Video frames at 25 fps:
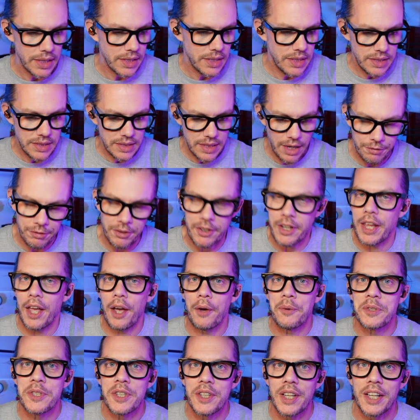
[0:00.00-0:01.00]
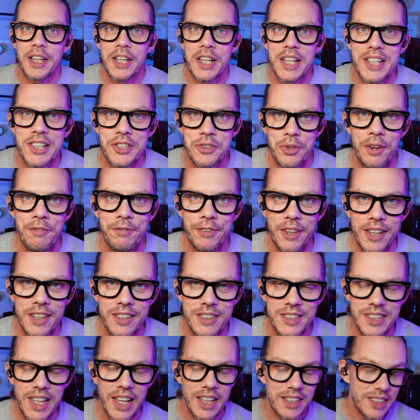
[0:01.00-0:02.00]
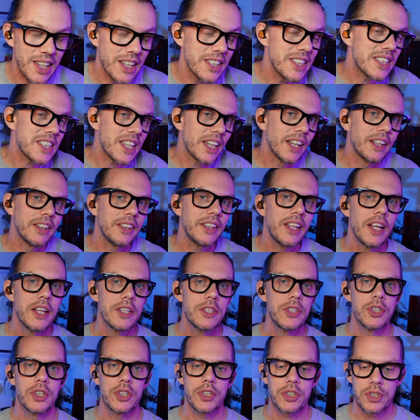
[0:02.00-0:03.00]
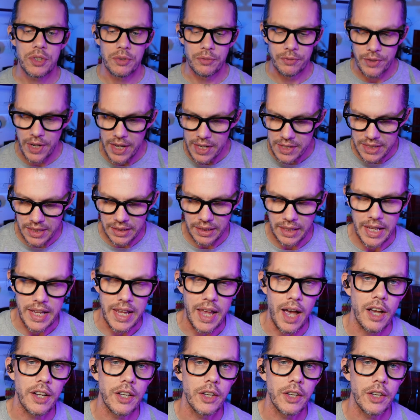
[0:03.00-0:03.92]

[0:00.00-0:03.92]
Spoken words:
never encountered any drifting sticks until just recently. I